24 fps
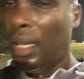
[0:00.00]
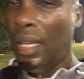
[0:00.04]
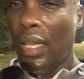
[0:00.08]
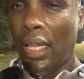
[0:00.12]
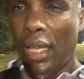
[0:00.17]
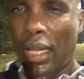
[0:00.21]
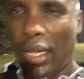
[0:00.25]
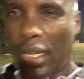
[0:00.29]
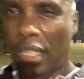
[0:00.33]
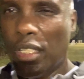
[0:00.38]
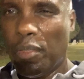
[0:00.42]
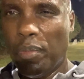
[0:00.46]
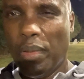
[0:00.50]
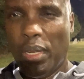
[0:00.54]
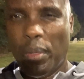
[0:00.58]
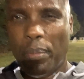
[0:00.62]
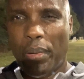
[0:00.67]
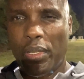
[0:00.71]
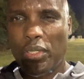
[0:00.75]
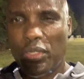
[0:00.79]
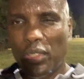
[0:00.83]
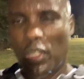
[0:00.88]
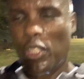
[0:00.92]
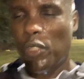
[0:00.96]
has been a
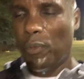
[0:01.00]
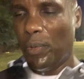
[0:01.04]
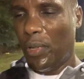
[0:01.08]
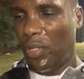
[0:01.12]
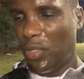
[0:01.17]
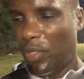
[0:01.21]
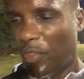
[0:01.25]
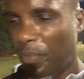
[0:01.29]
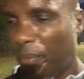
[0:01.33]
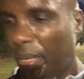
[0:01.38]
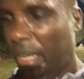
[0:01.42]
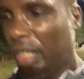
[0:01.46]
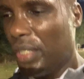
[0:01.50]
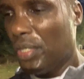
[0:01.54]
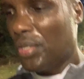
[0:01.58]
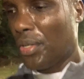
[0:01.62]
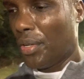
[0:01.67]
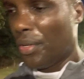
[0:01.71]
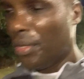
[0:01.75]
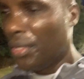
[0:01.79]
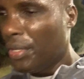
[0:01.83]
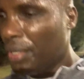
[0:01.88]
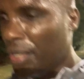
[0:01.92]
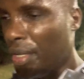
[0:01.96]
personal experience of mine. So
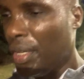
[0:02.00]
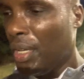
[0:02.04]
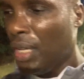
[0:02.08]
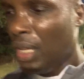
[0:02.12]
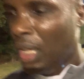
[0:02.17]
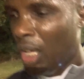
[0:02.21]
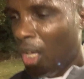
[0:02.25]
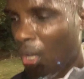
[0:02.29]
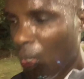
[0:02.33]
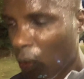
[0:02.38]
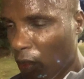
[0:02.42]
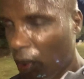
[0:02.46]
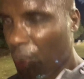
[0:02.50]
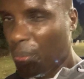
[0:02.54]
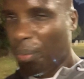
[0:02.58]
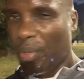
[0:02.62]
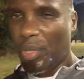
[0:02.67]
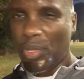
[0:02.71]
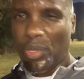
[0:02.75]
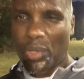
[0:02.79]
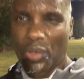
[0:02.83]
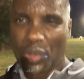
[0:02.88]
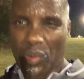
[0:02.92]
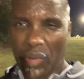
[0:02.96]
when we
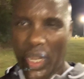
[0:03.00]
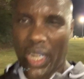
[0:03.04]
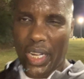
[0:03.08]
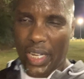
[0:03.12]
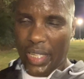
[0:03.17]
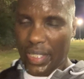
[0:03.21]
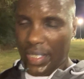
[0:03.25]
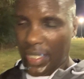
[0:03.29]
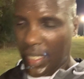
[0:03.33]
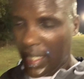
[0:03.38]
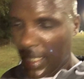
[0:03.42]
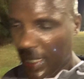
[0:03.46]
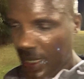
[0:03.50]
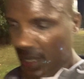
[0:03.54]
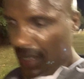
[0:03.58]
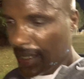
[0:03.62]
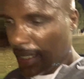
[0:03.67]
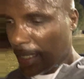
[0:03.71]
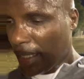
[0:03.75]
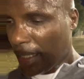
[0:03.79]
used to run as kids,